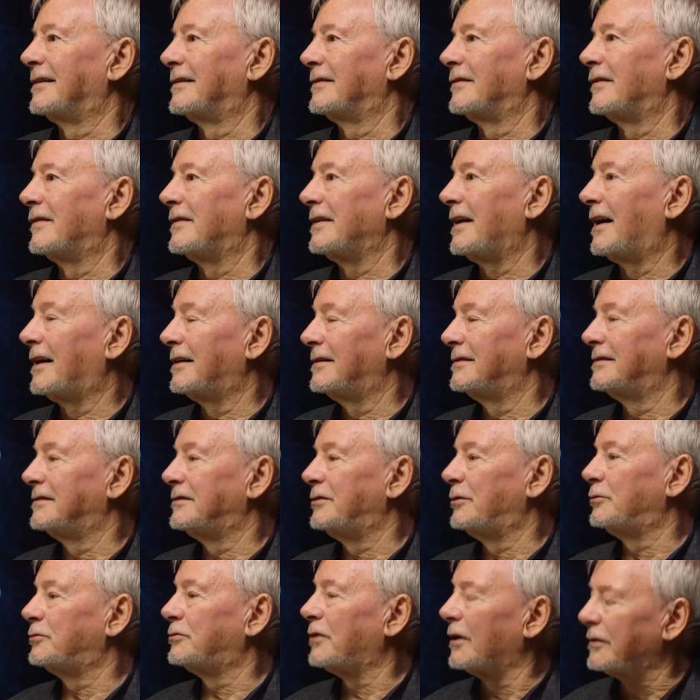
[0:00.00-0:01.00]

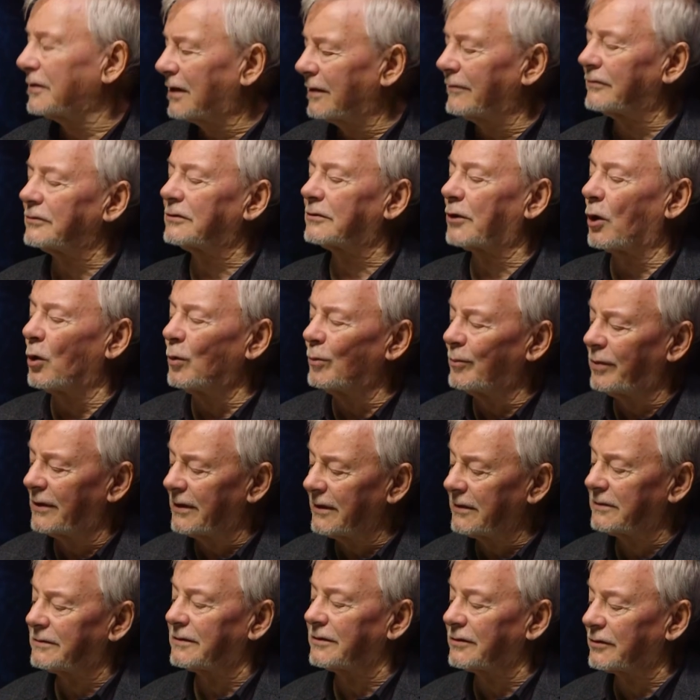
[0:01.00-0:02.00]
give a
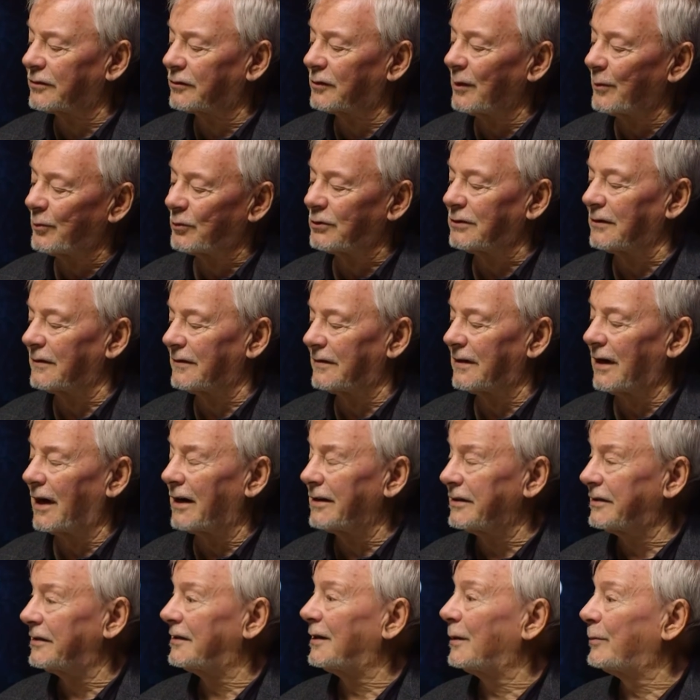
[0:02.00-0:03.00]
complete description of the
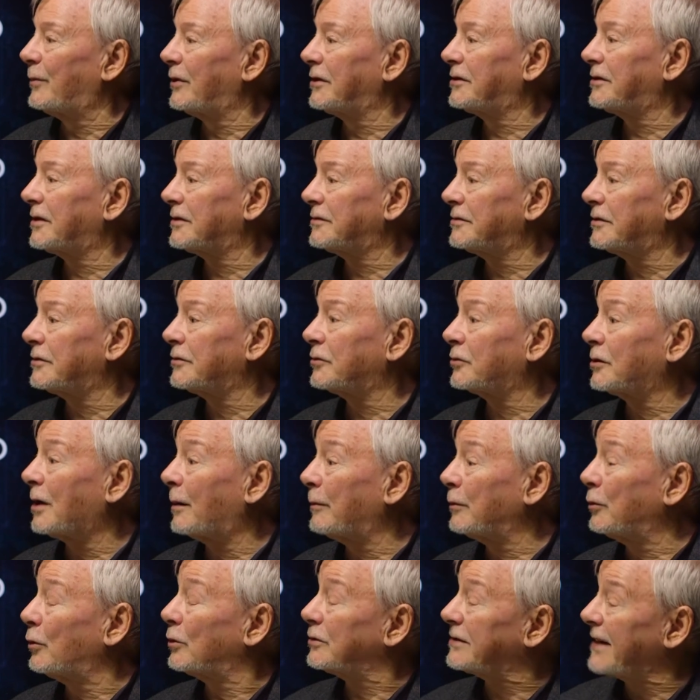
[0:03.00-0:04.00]
idea by just
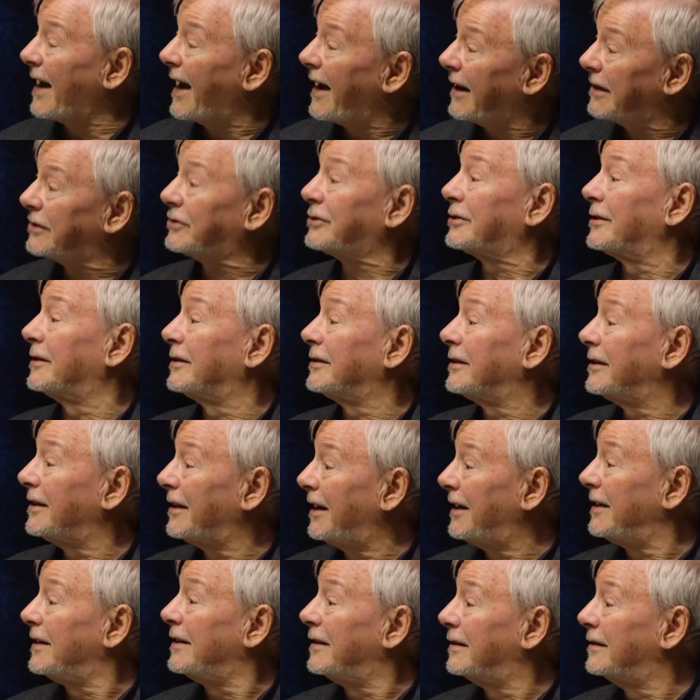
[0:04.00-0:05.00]
describing what's actually
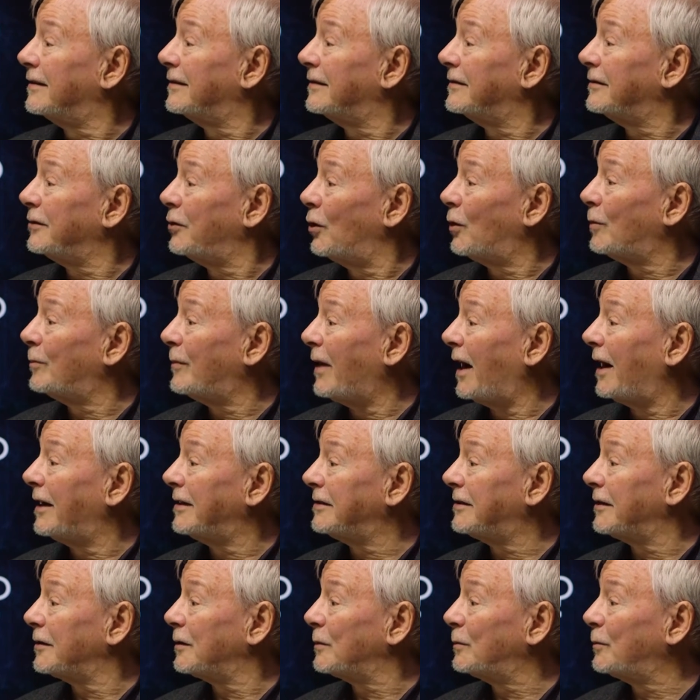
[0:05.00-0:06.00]
in your
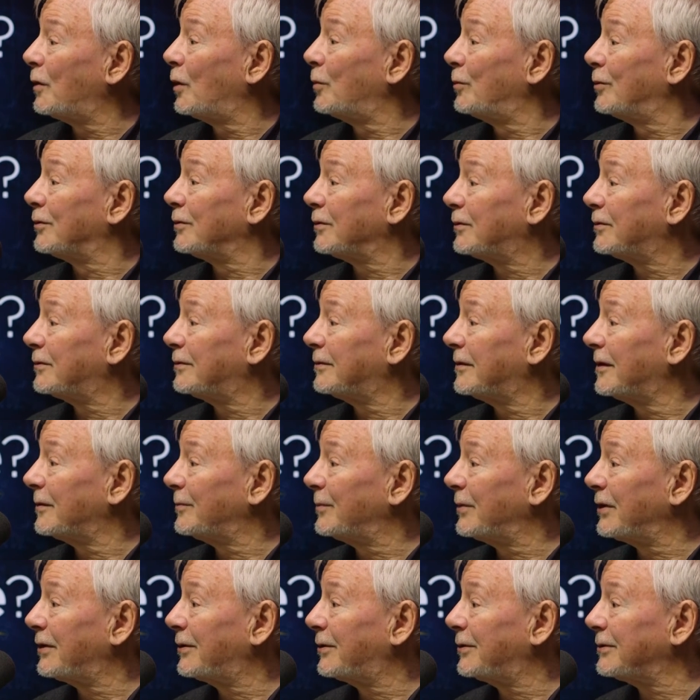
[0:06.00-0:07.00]
mind at the moment, right?
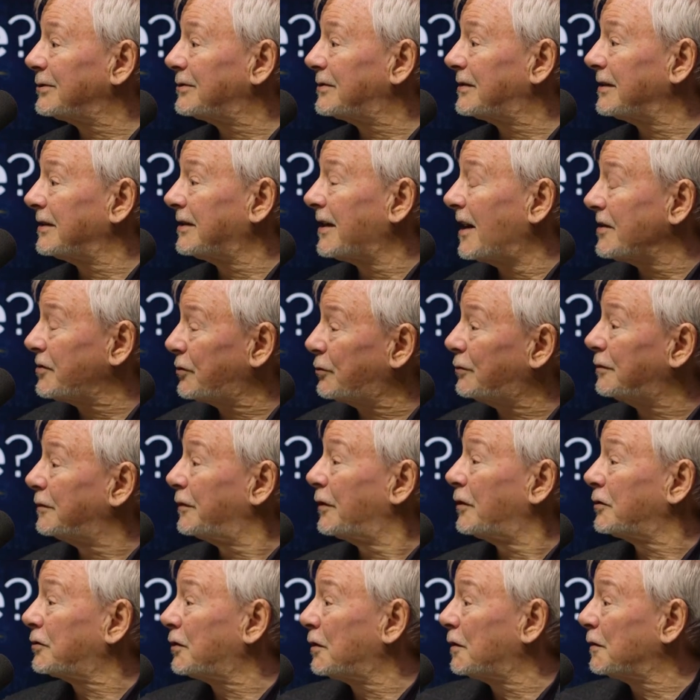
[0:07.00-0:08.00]
Because it has to
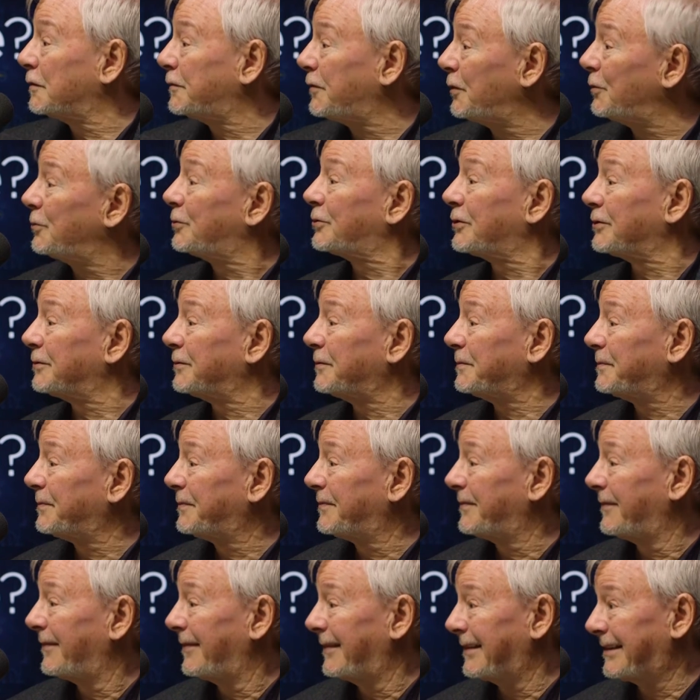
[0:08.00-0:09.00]
refer to the future,
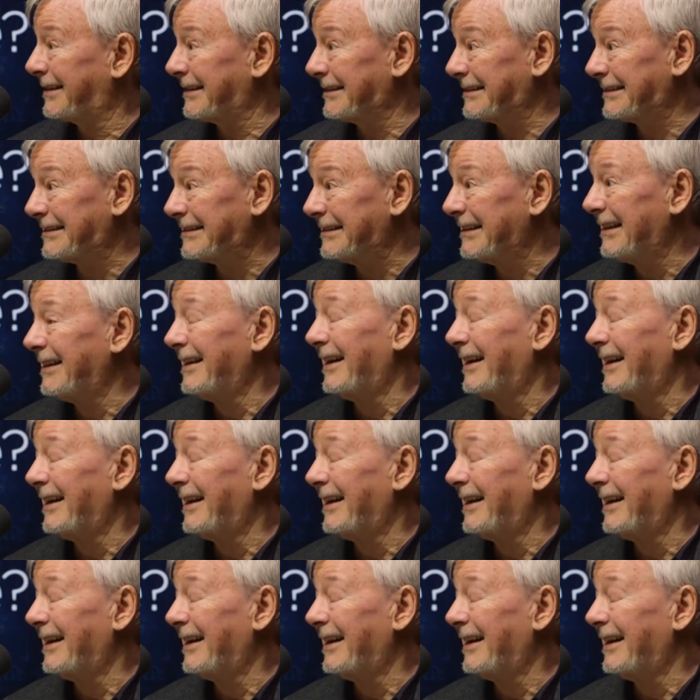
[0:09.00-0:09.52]
okay?